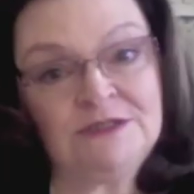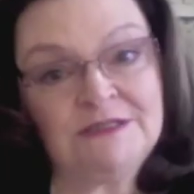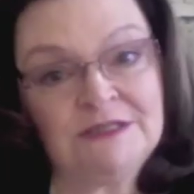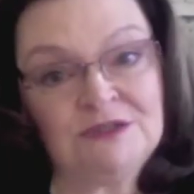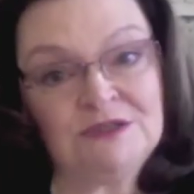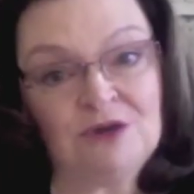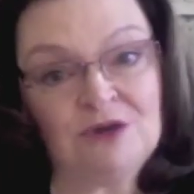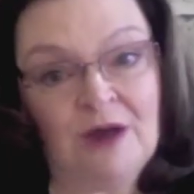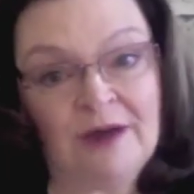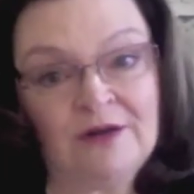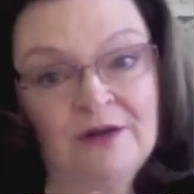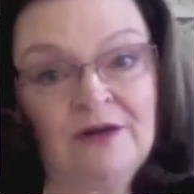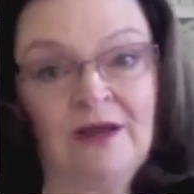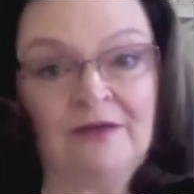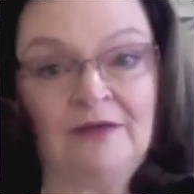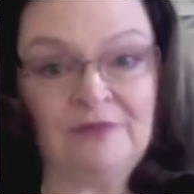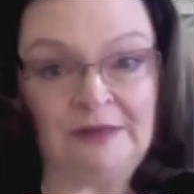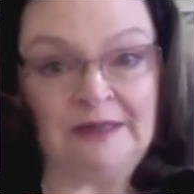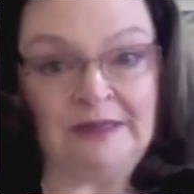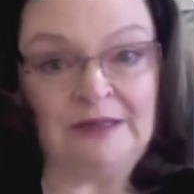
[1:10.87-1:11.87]
the daughter
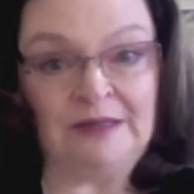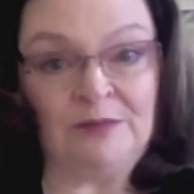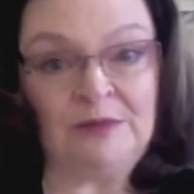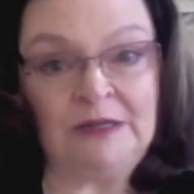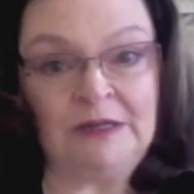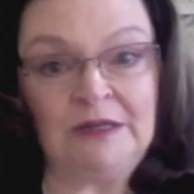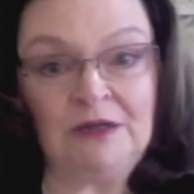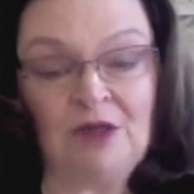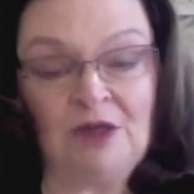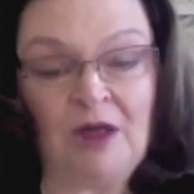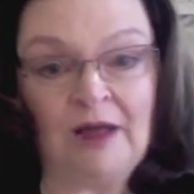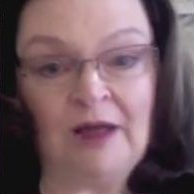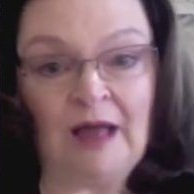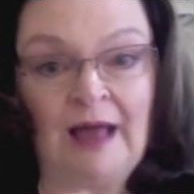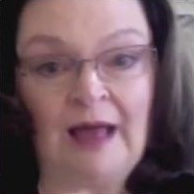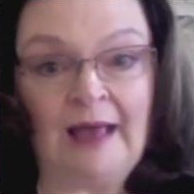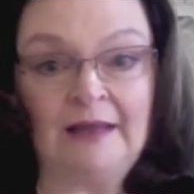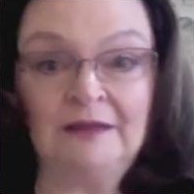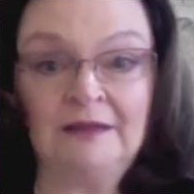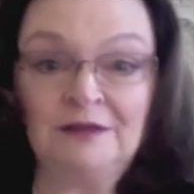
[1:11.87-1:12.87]
of an eminent Long
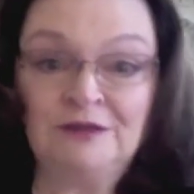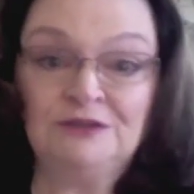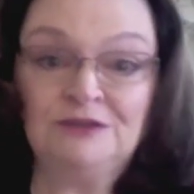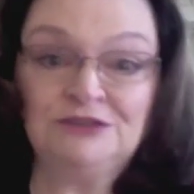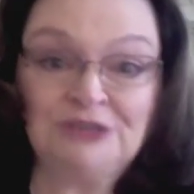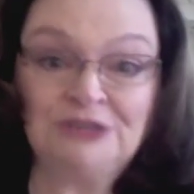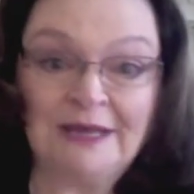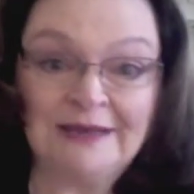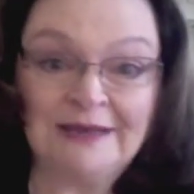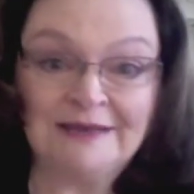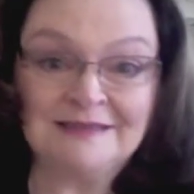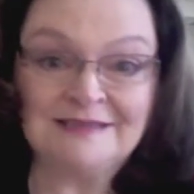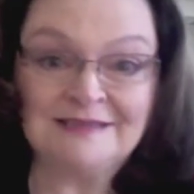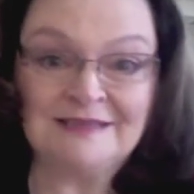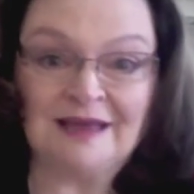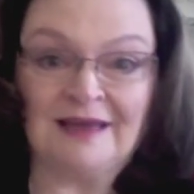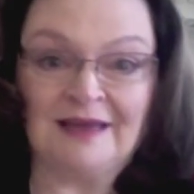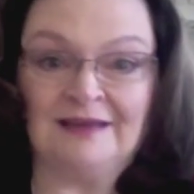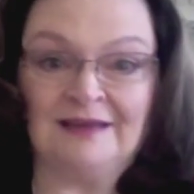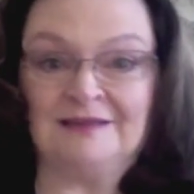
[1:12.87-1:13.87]
Island eugenics
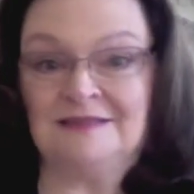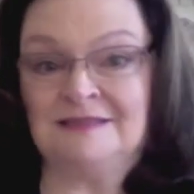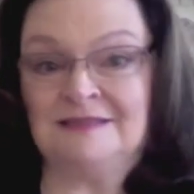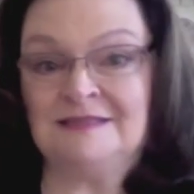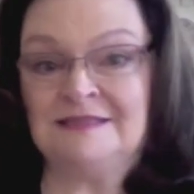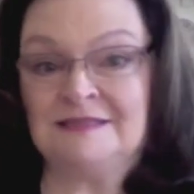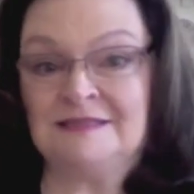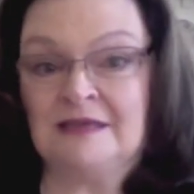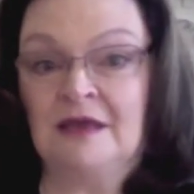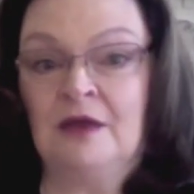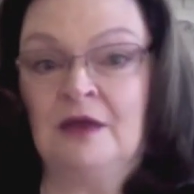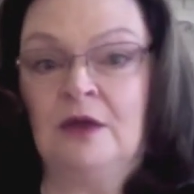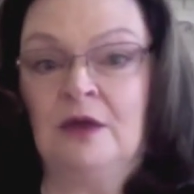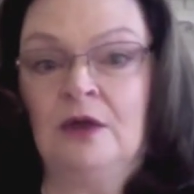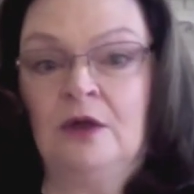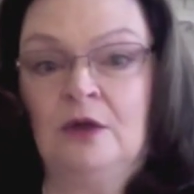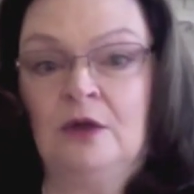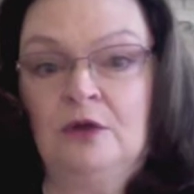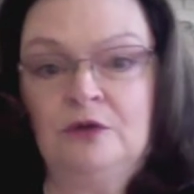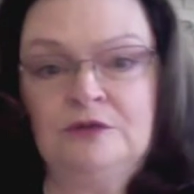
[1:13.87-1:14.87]
scientist
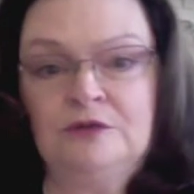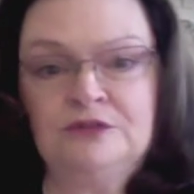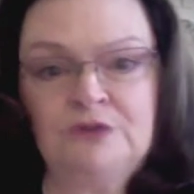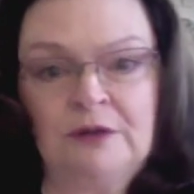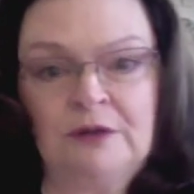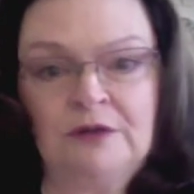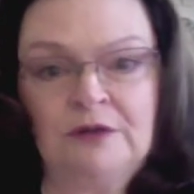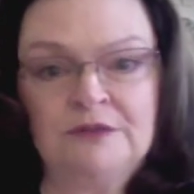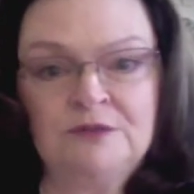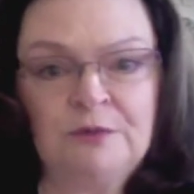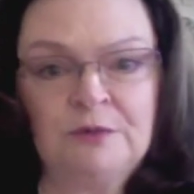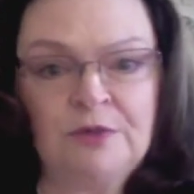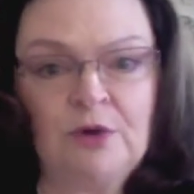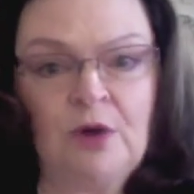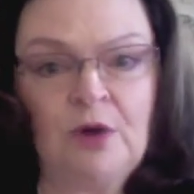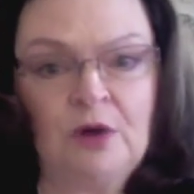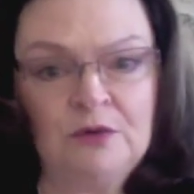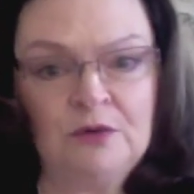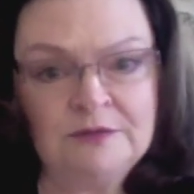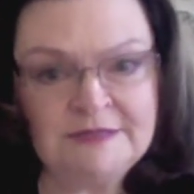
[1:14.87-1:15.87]
who struggles with
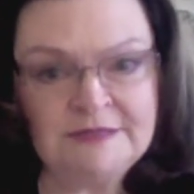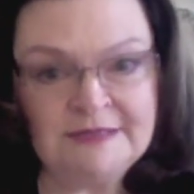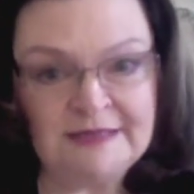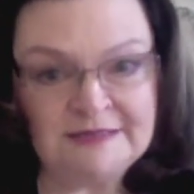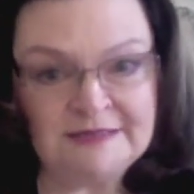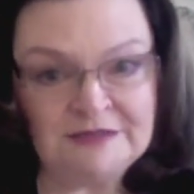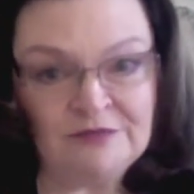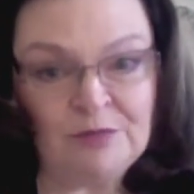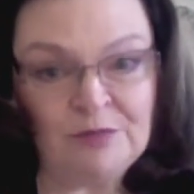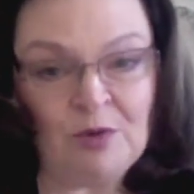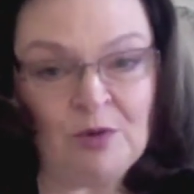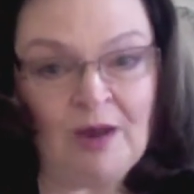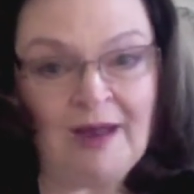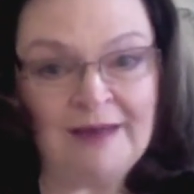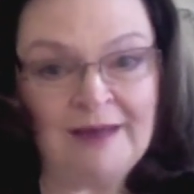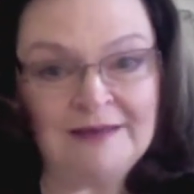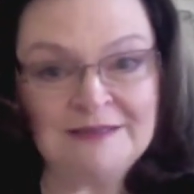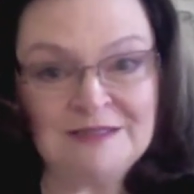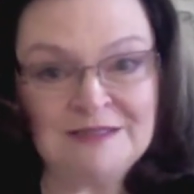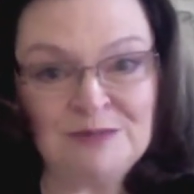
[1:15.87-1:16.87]
her own sense of
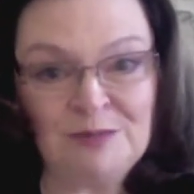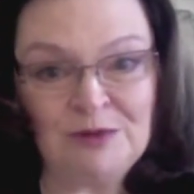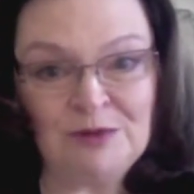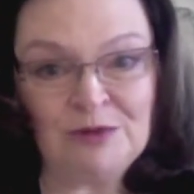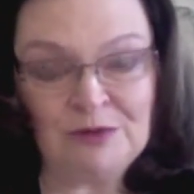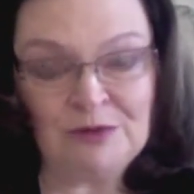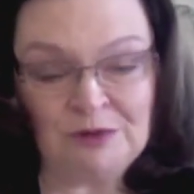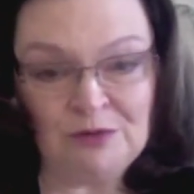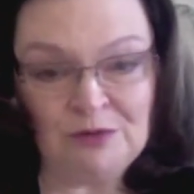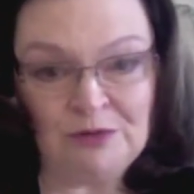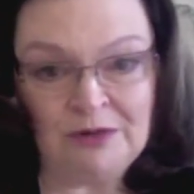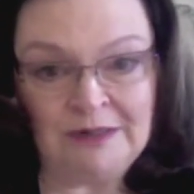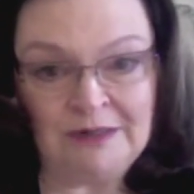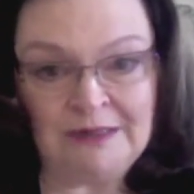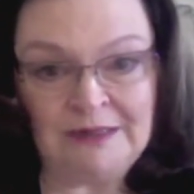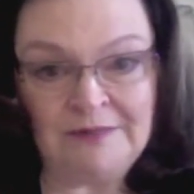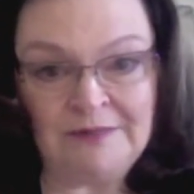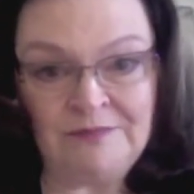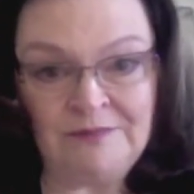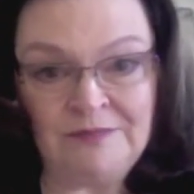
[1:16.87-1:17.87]
pride and
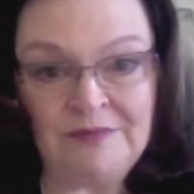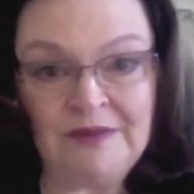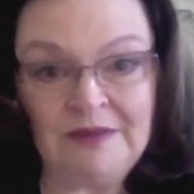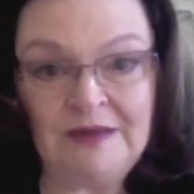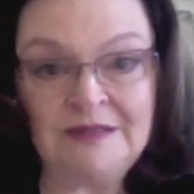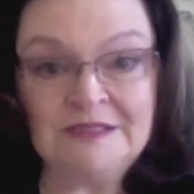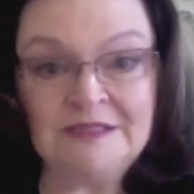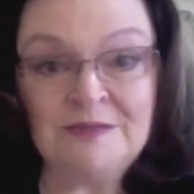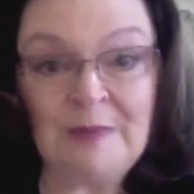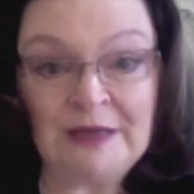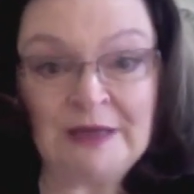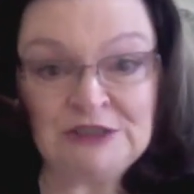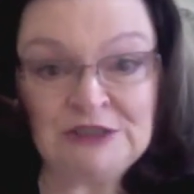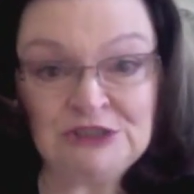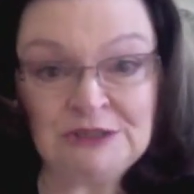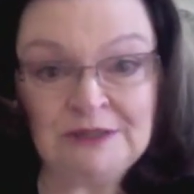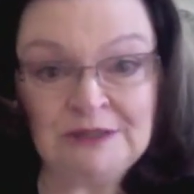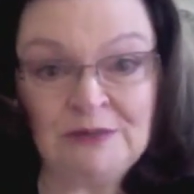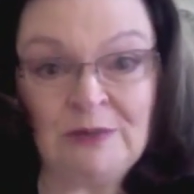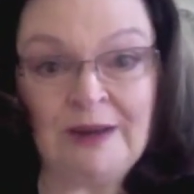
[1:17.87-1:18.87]
superiority,
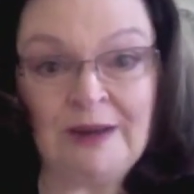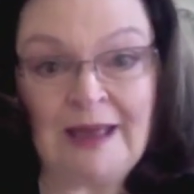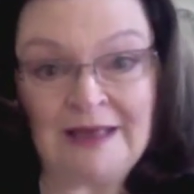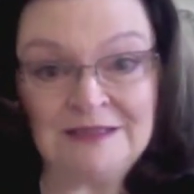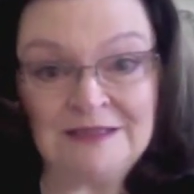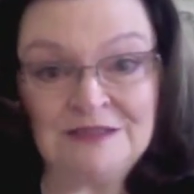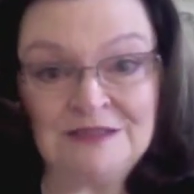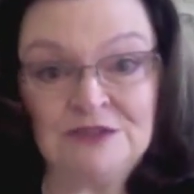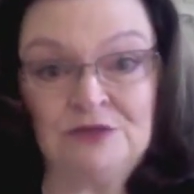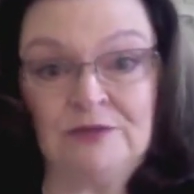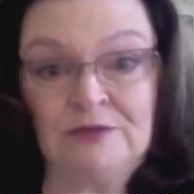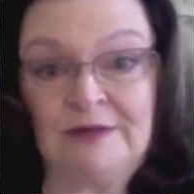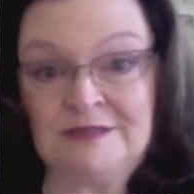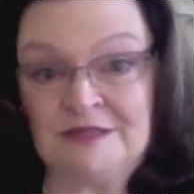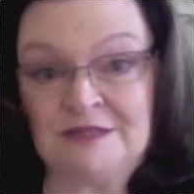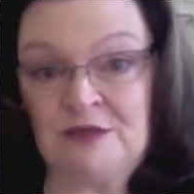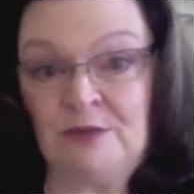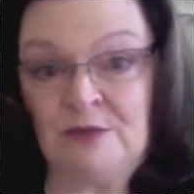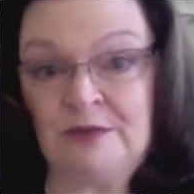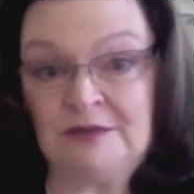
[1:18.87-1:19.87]
especially when asked to
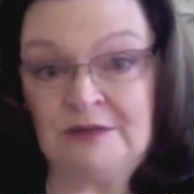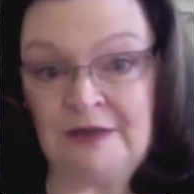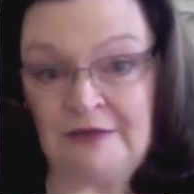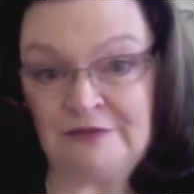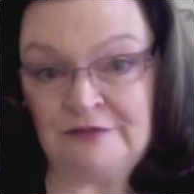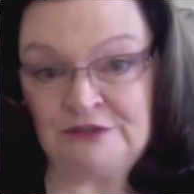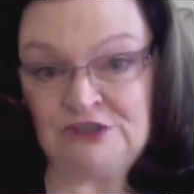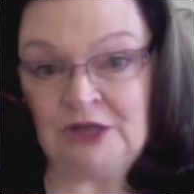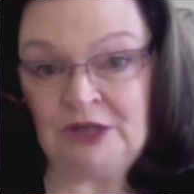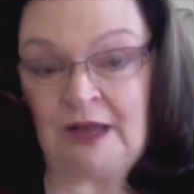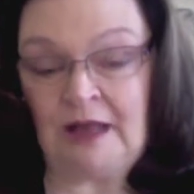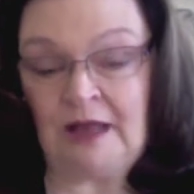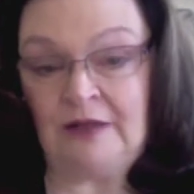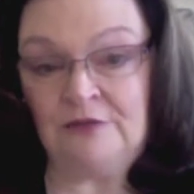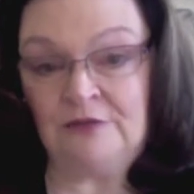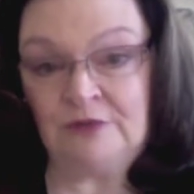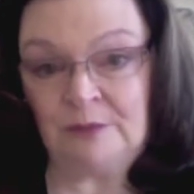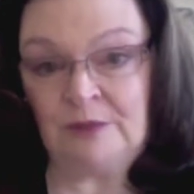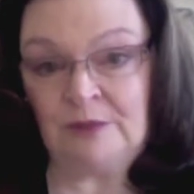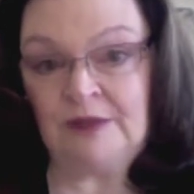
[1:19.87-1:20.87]
rescue a deaf
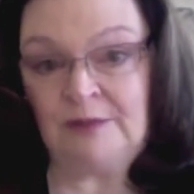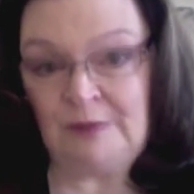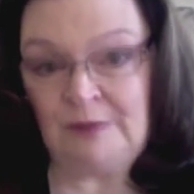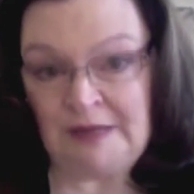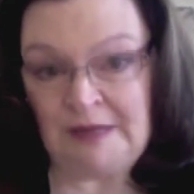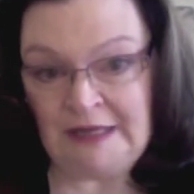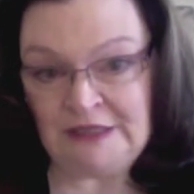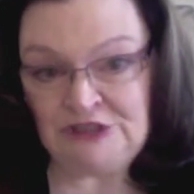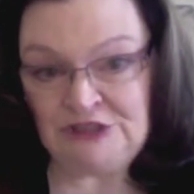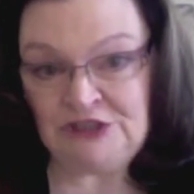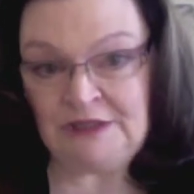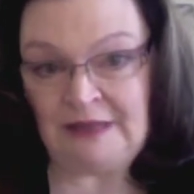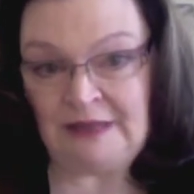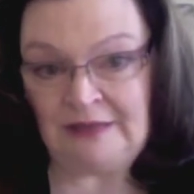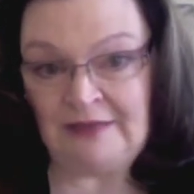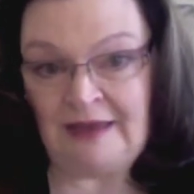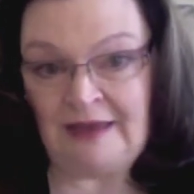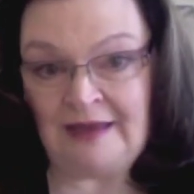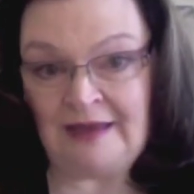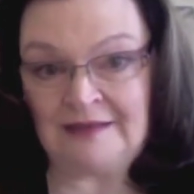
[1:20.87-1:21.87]
child from elimination
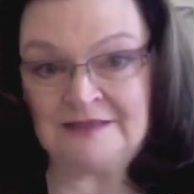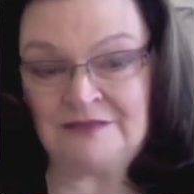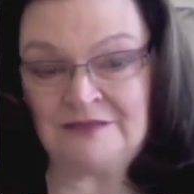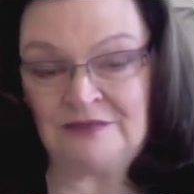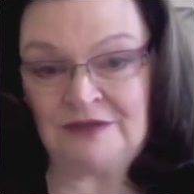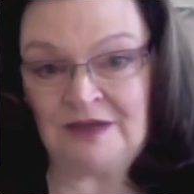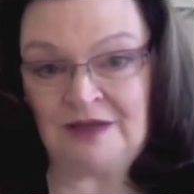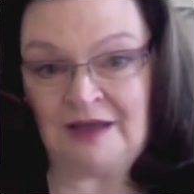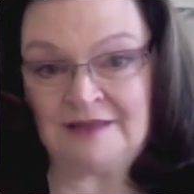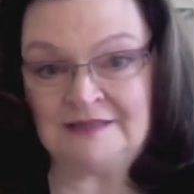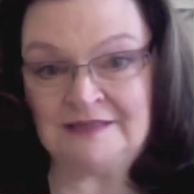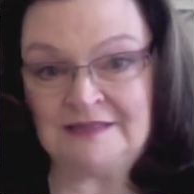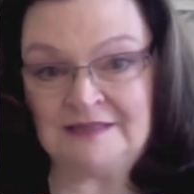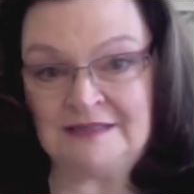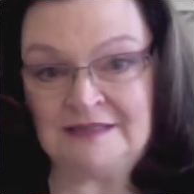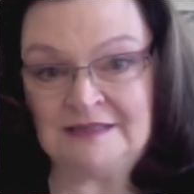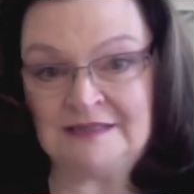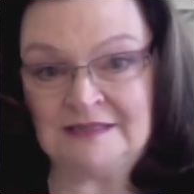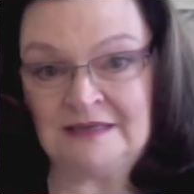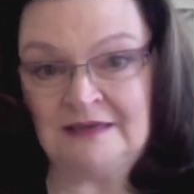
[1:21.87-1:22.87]
at the hands of the
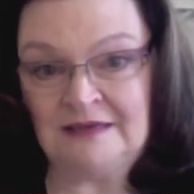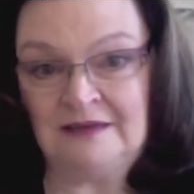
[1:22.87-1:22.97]
Nazis.